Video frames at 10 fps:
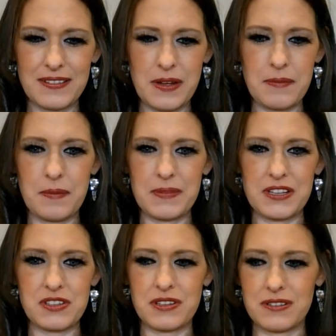I'm not
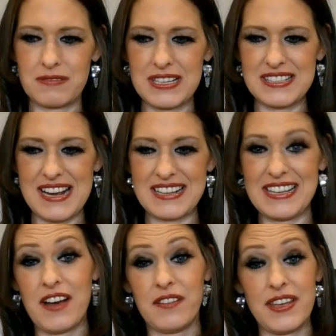sure exactly
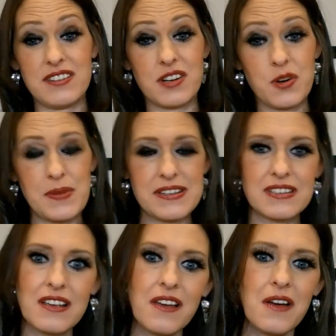how they term it,
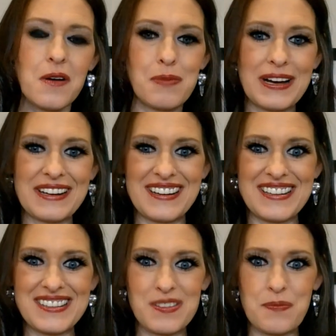but
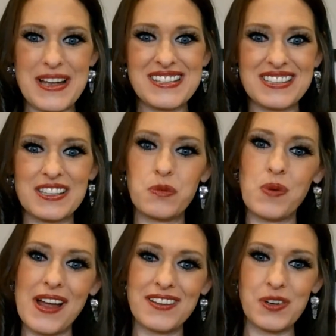it's basically
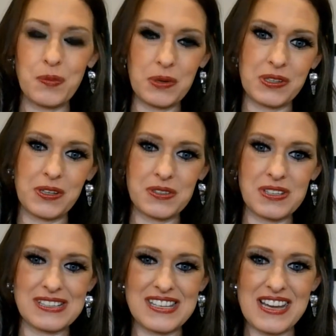when your book goes
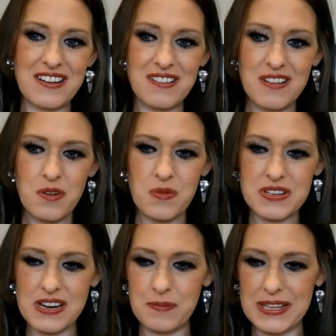on sale, which
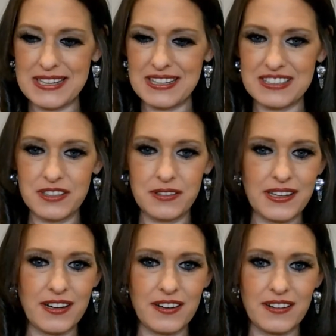I'm planning on doing
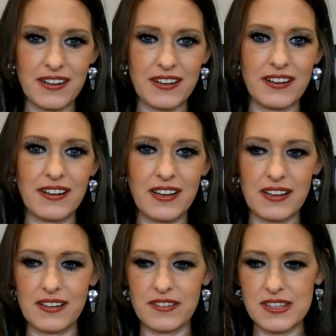here in,
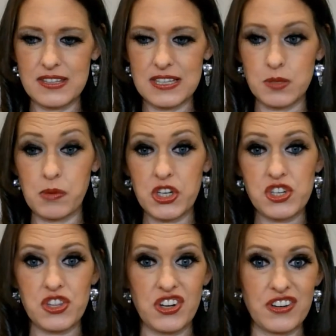it's
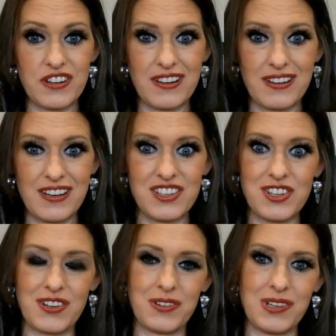March 3rd and it
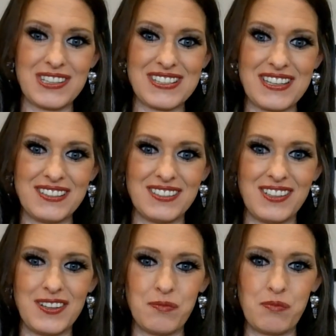should go on sale
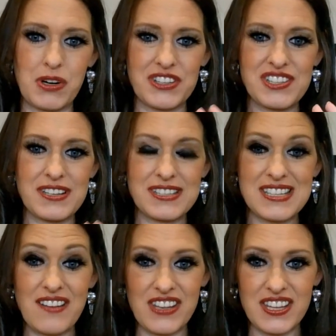on March
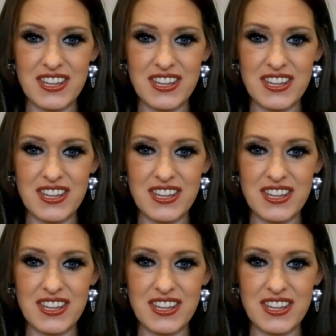7th.